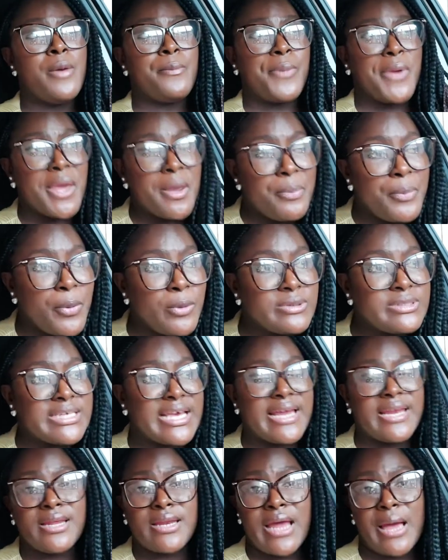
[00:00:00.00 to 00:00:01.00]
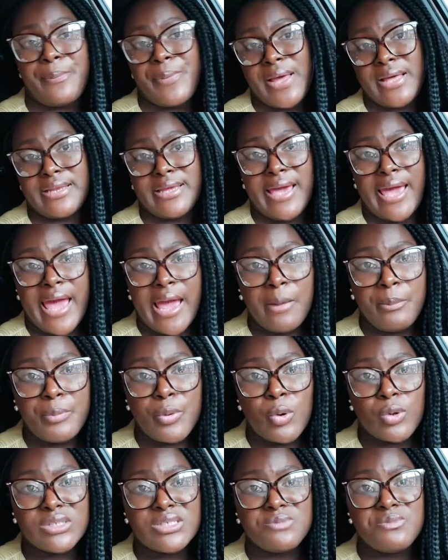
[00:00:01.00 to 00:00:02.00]
people turning up at the
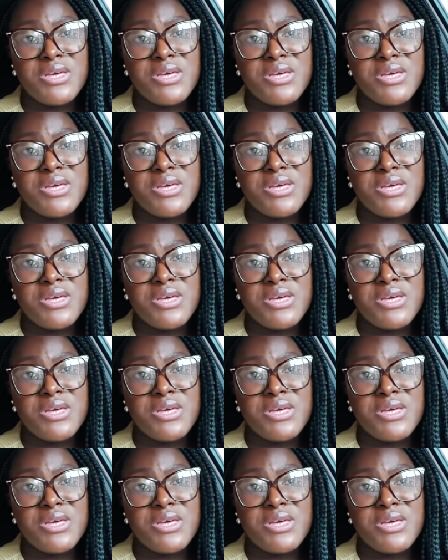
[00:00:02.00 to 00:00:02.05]
airport